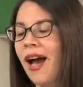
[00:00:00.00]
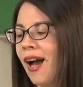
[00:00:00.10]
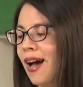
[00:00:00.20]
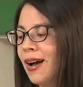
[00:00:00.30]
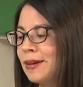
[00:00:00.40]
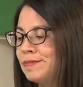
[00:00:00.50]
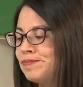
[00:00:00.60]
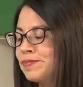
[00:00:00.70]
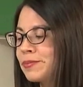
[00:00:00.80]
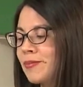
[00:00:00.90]

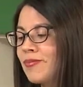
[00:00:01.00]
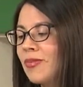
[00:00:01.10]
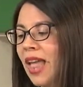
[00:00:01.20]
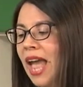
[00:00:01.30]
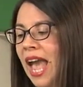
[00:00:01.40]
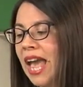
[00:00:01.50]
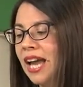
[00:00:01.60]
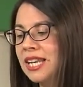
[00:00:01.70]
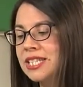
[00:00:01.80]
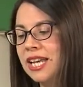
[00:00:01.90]

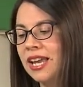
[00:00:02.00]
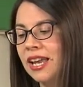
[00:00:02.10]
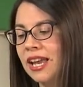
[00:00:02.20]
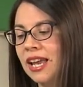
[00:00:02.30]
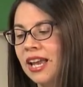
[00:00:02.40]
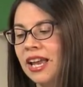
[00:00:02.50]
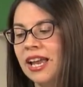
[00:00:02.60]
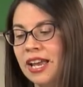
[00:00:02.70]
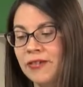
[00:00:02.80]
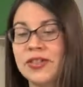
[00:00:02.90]
And
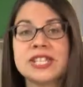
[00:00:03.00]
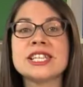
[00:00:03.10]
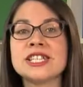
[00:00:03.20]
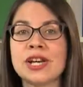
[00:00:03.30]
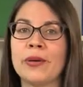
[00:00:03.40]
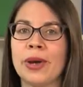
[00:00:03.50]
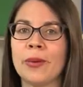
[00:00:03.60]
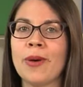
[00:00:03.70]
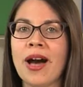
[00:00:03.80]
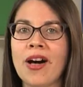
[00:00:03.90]
if this is going
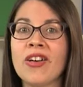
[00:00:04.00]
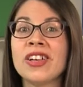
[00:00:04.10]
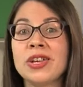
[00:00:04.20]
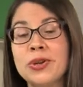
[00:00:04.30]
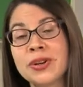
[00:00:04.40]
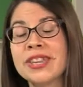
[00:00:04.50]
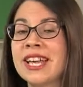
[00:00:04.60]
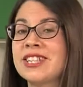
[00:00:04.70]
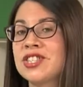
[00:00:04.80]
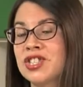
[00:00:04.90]
well, you can
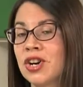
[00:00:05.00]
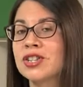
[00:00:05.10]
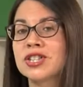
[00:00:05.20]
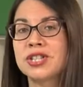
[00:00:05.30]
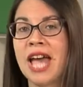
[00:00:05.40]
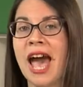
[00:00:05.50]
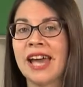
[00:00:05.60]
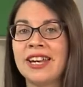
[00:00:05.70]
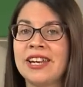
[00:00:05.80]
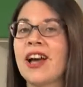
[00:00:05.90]
then start to
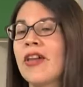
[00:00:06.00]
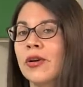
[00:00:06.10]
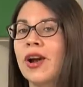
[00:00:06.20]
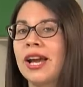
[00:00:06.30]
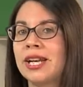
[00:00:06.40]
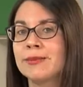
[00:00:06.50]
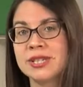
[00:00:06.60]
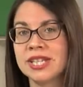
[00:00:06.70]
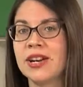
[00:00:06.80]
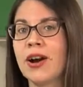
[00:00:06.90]
add in other items
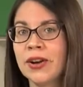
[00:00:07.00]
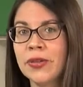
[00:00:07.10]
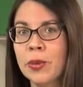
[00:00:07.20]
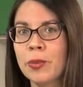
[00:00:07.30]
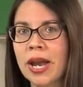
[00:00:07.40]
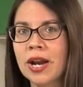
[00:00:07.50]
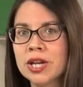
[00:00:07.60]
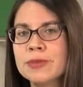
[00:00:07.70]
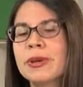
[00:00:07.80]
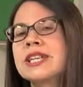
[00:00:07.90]
that aren't the
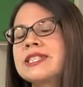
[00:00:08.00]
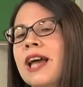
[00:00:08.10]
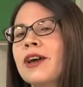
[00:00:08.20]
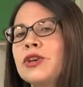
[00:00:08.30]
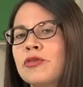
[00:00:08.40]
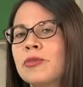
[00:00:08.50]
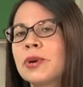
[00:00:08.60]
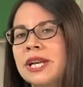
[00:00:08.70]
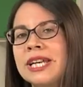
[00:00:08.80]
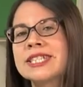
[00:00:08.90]
bears, because now you've
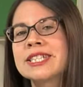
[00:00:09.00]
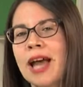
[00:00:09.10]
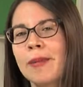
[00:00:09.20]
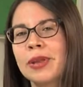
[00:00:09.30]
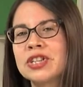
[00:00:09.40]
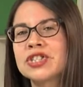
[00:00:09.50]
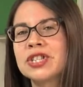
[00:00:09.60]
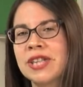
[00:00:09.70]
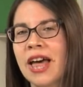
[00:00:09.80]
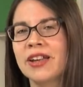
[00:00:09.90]
pretty
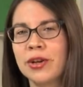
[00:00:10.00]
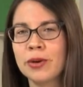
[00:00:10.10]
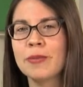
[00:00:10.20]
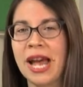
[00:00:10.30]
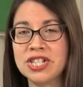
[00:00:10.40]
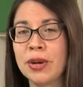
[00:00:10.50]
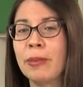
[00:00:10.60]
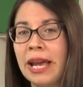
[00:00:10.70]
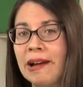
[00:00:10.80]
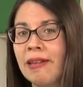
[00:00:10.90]
established that you're matching
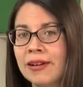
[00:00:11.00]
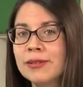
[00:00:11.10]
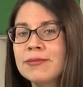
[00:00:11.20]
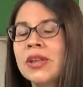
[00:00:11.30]
by color,